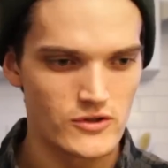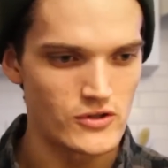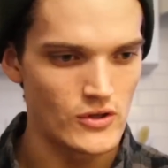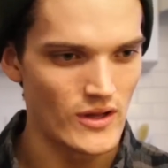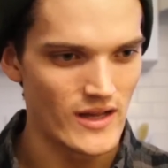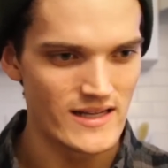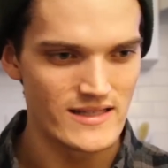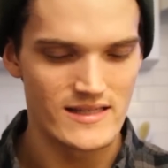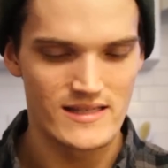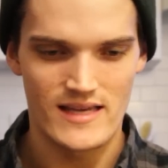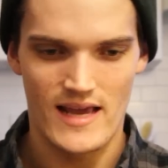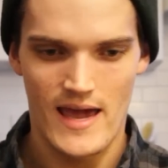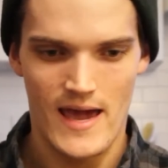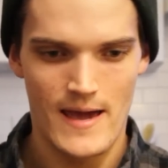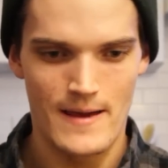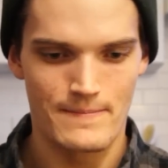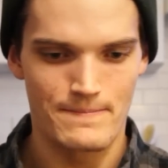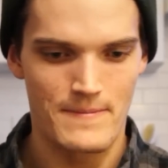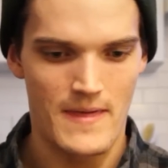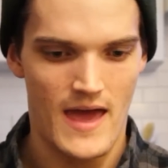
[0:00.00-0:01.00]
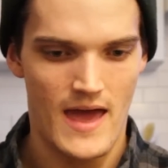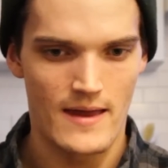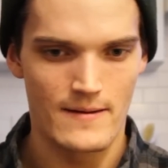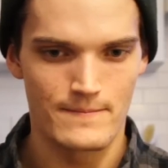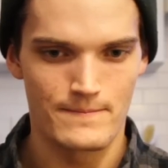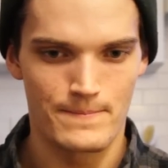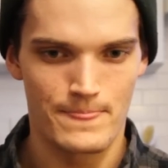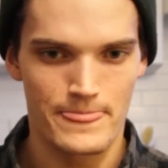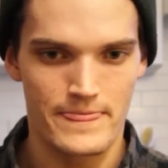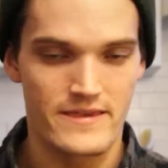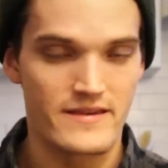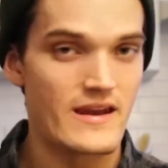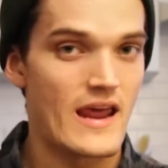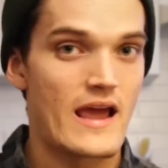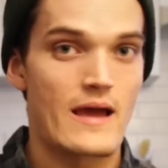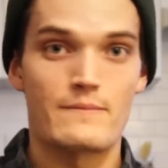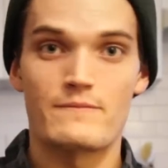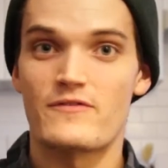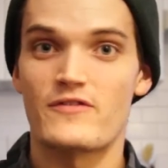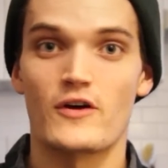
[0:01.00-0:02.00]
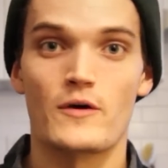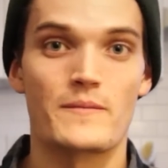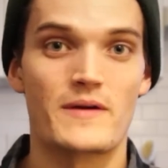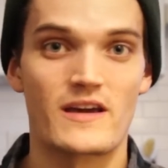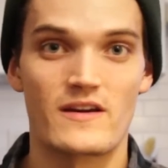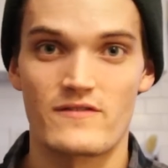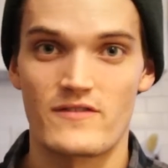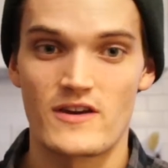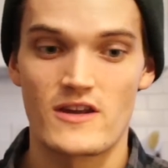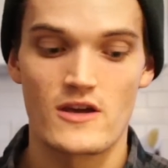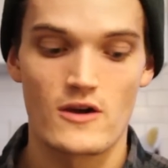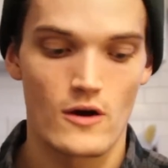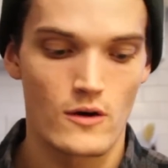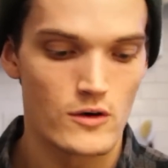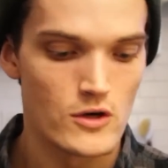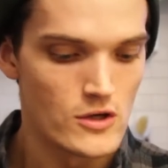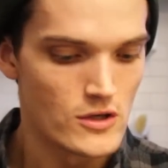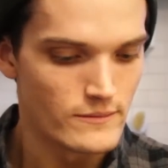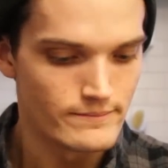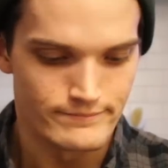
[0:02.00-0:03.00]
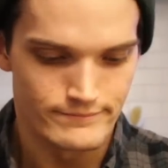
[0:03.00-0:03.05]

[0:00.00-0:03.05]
So let's say that today I'm filming a video.